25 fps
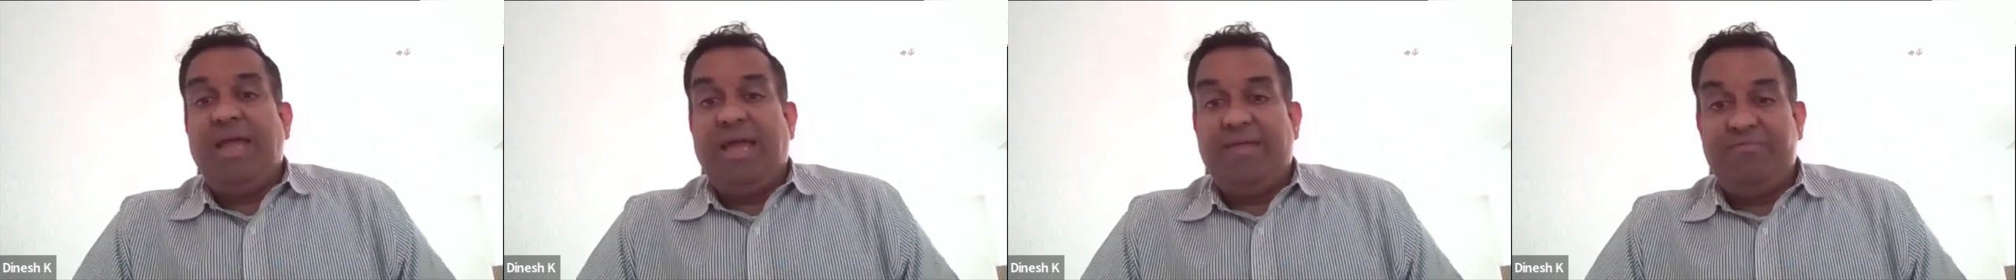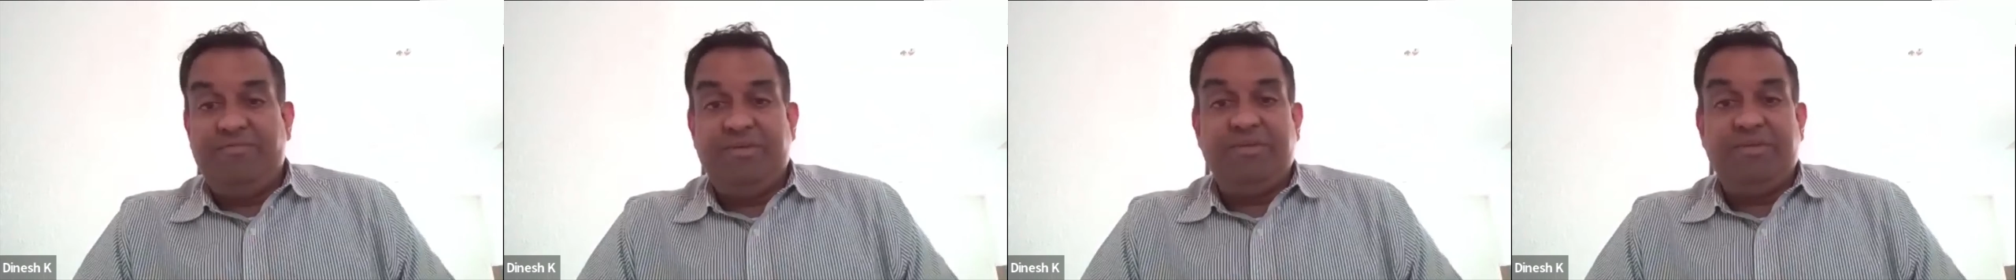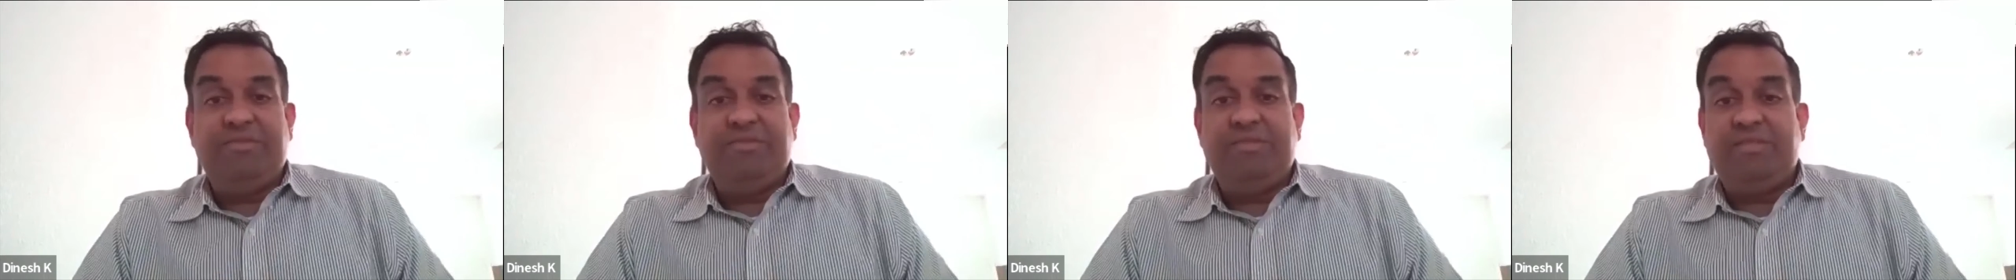
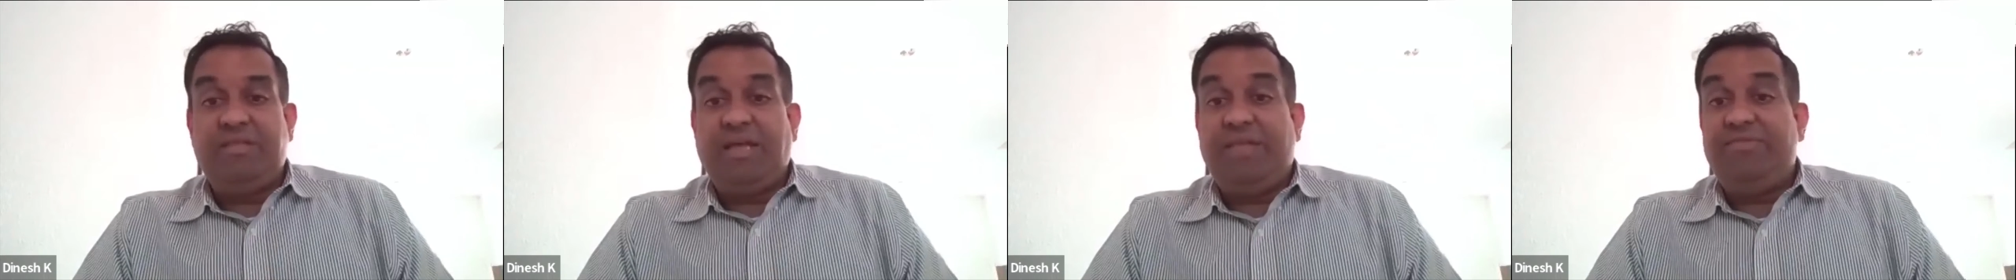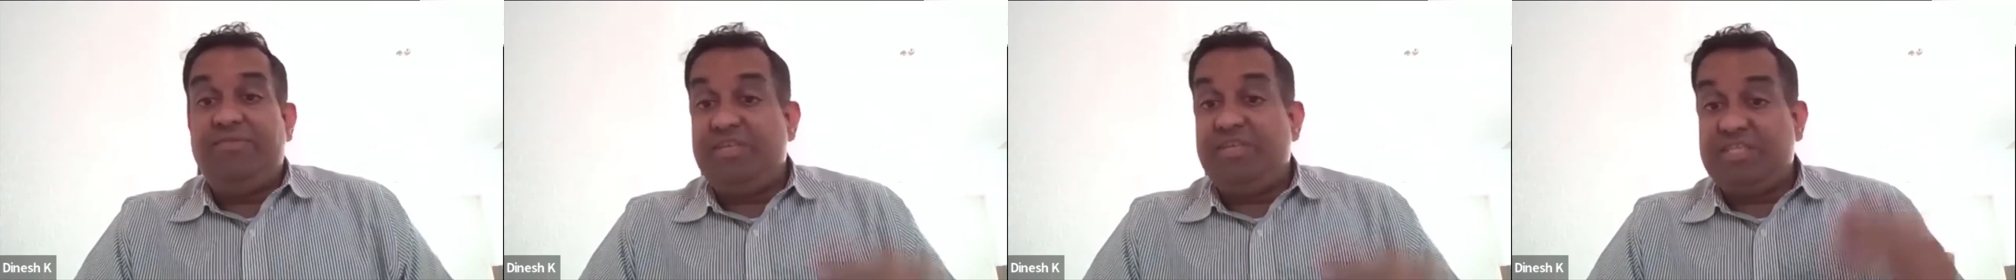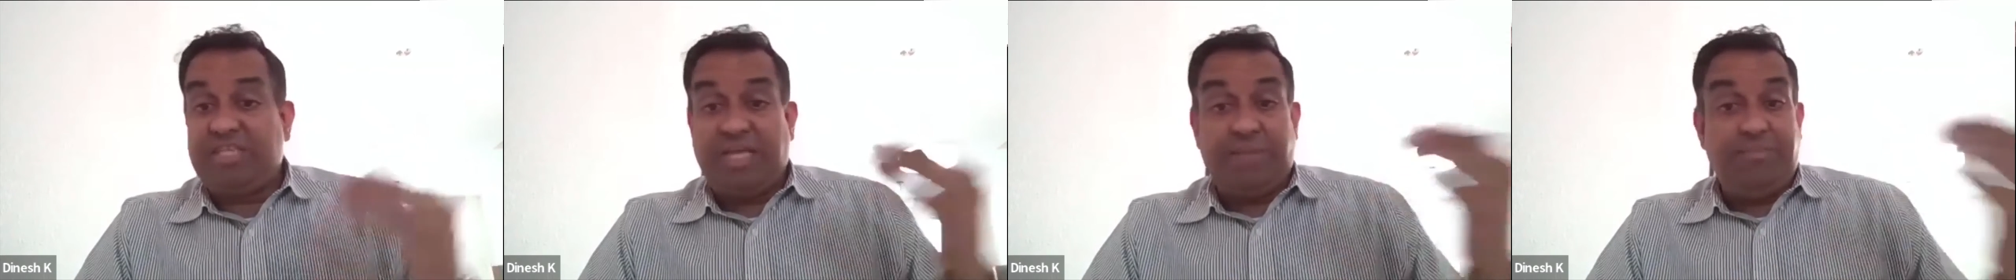
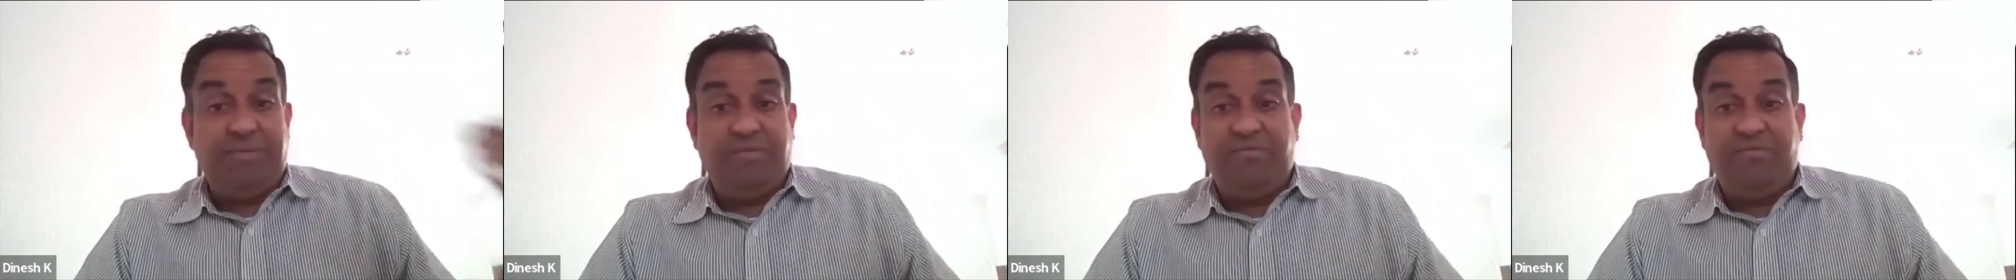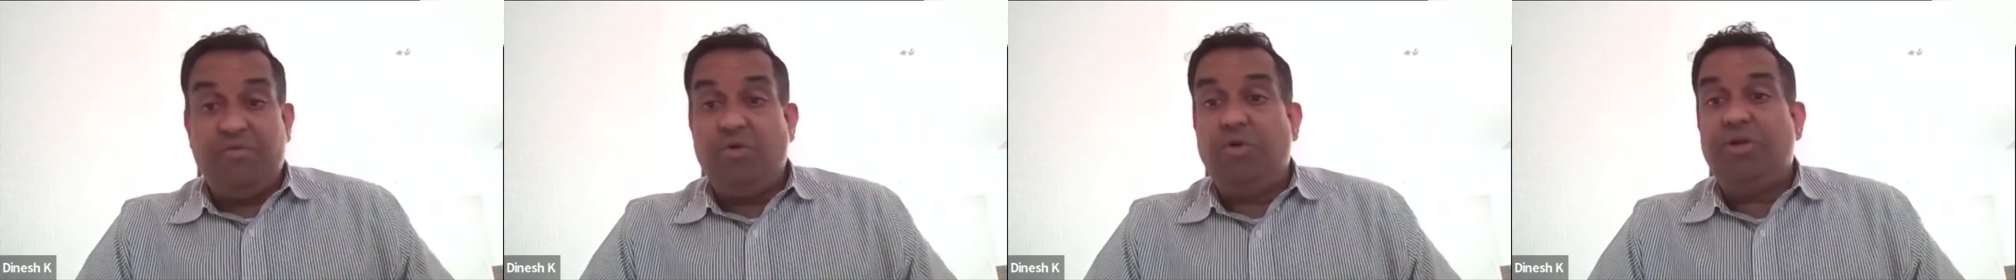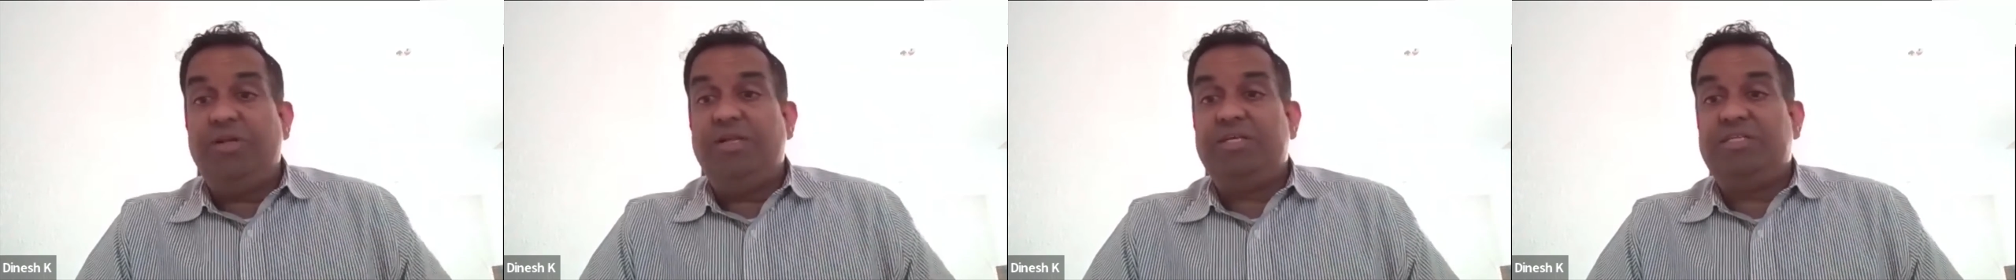And this can be
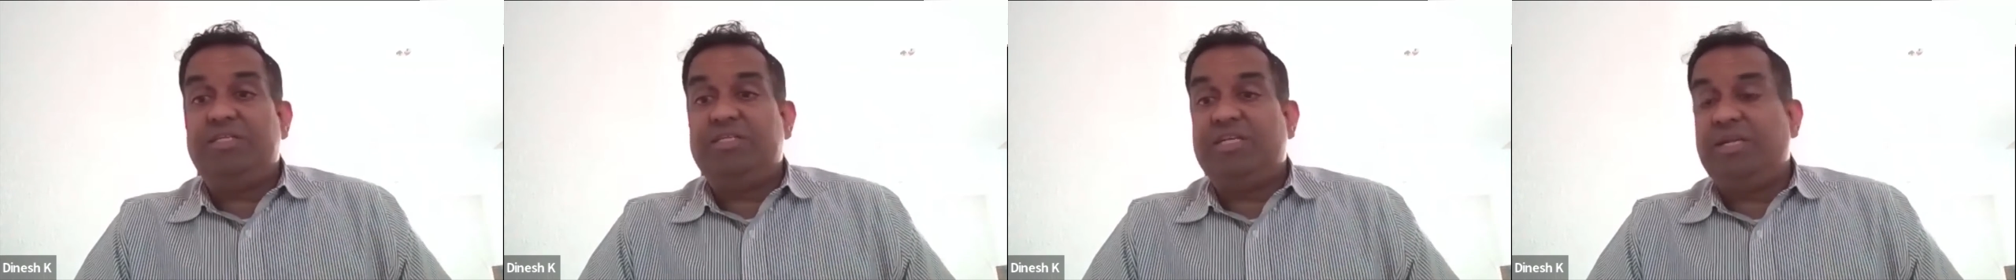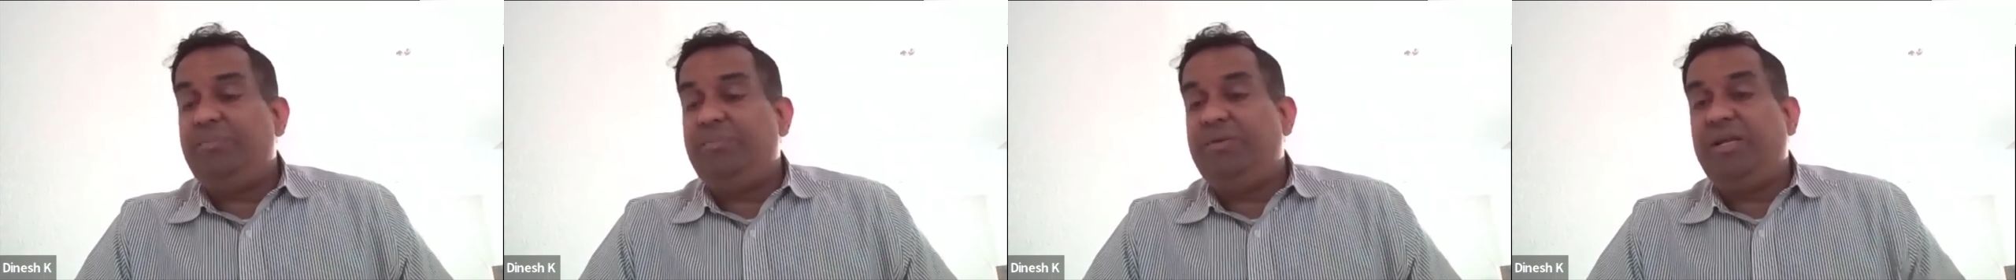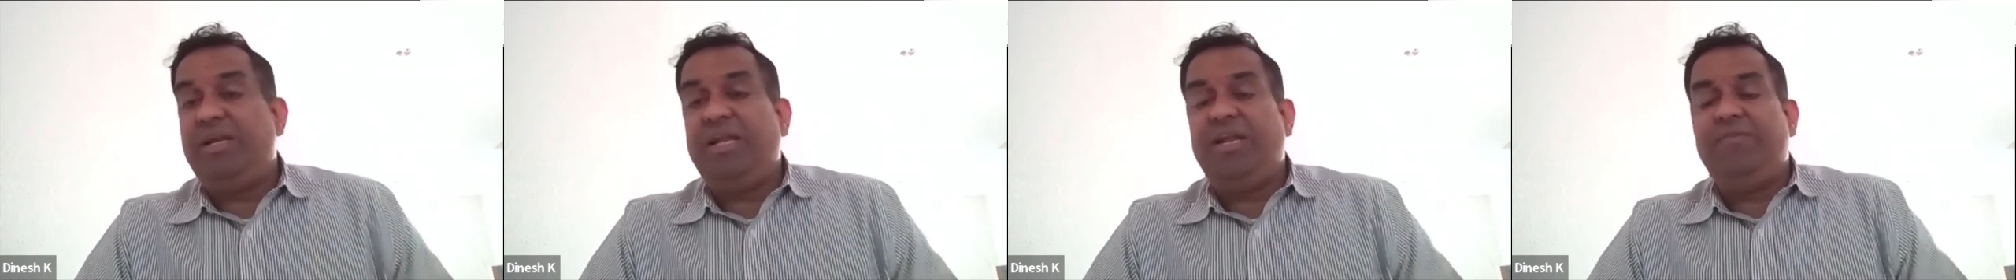viewed in a
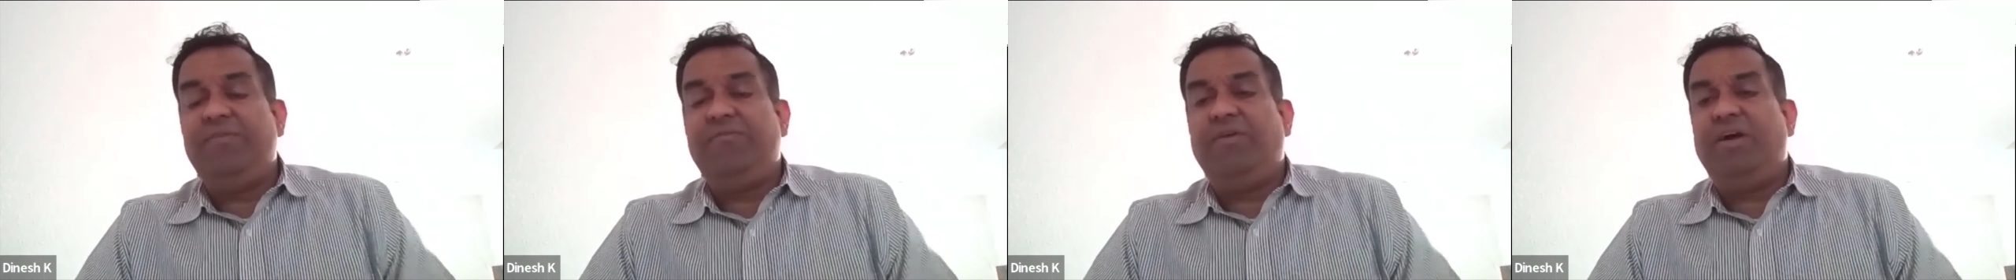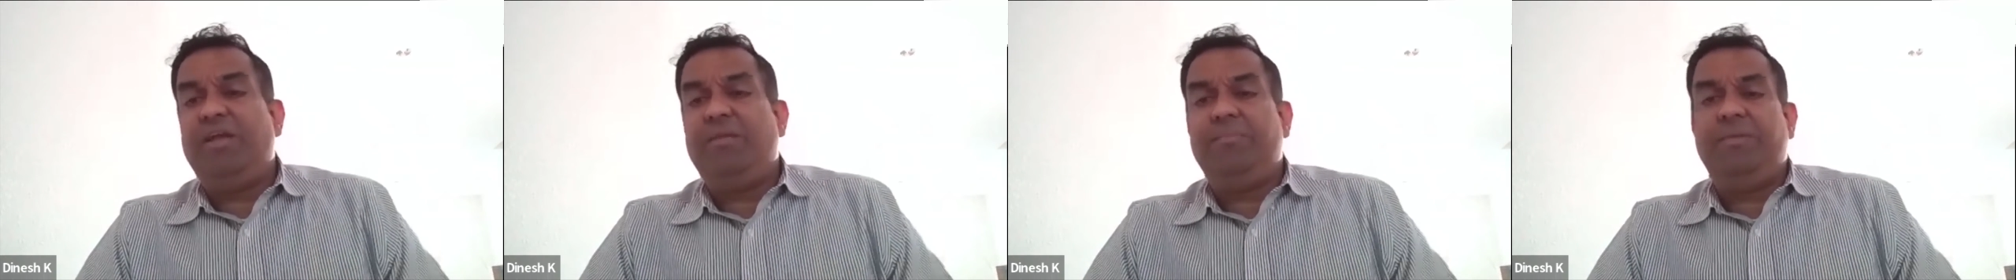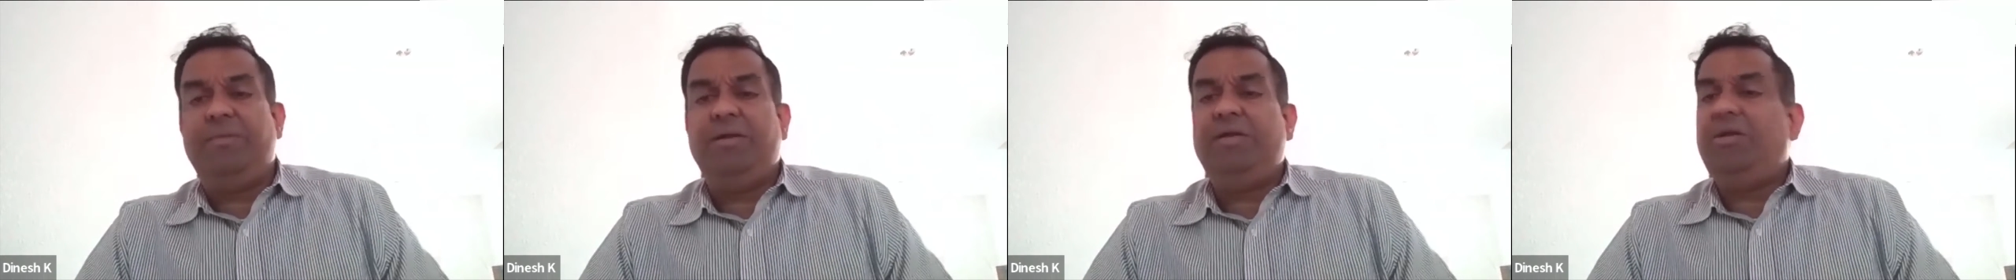scripted
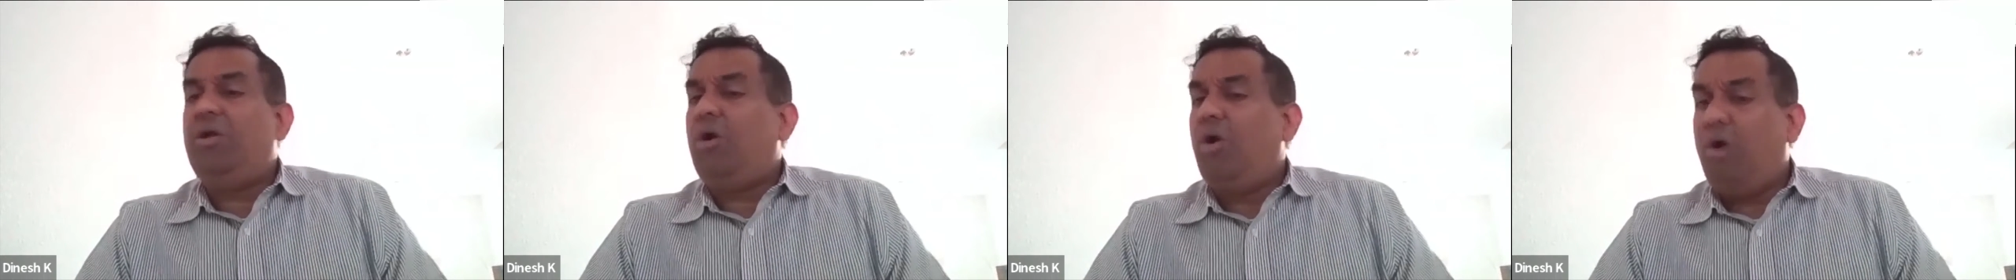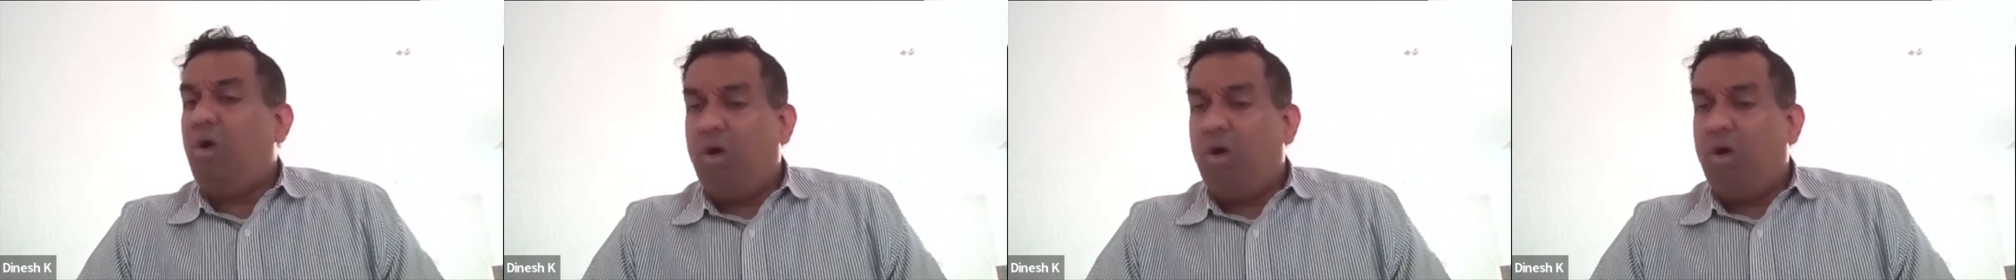environment,